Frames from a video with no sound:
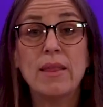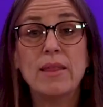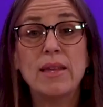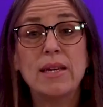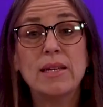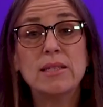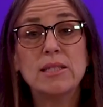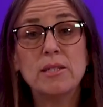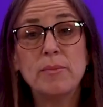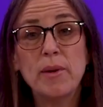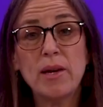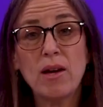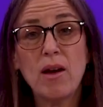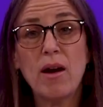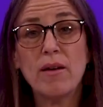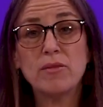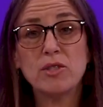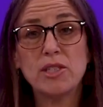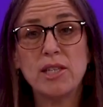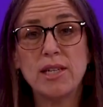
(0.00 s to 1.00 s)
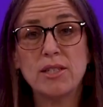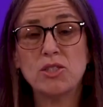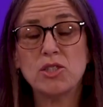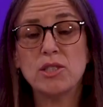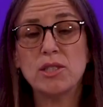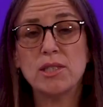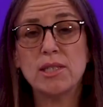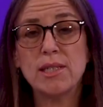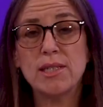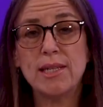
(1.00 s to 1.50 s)
The intimate
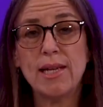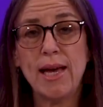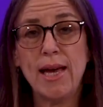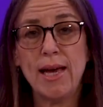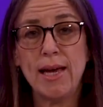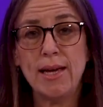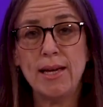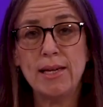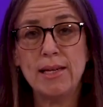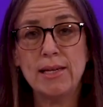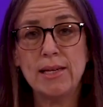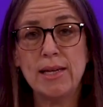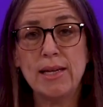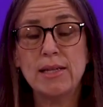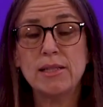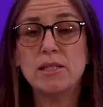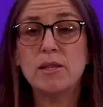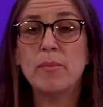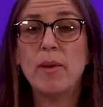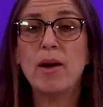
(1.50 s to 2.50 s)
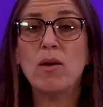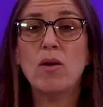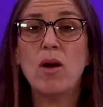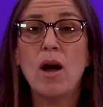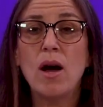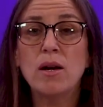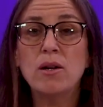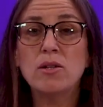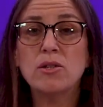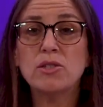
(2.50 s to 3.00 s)
conversation today is about
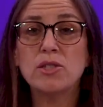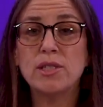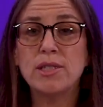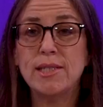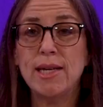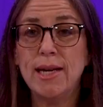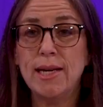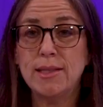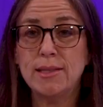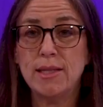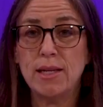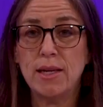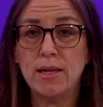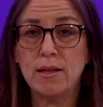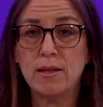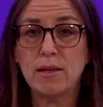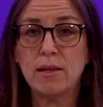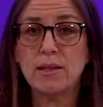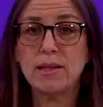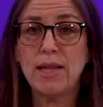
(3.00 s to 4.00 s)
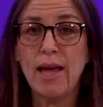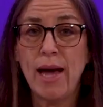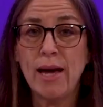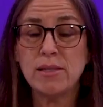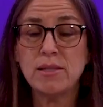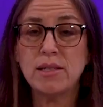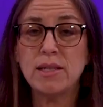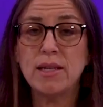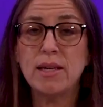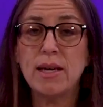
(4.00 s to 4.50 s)
understanding
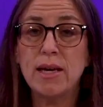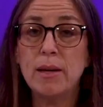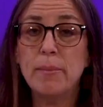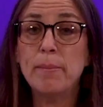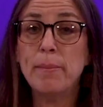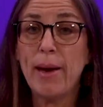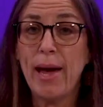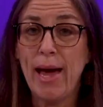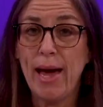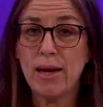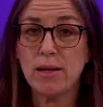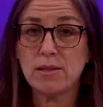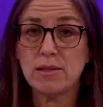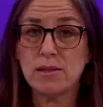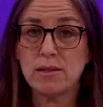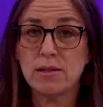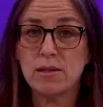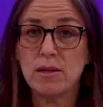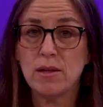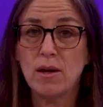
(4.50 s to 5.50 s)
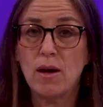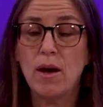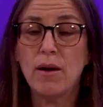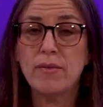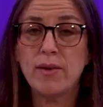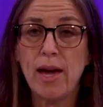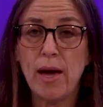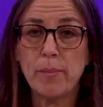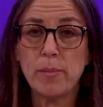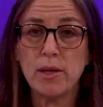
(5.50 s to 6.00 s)
lasting impacts
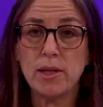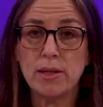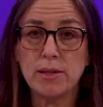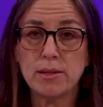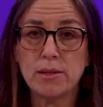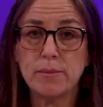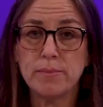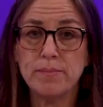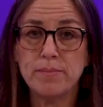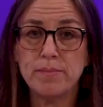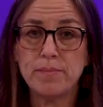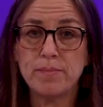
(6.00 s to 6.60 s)
of capitalism.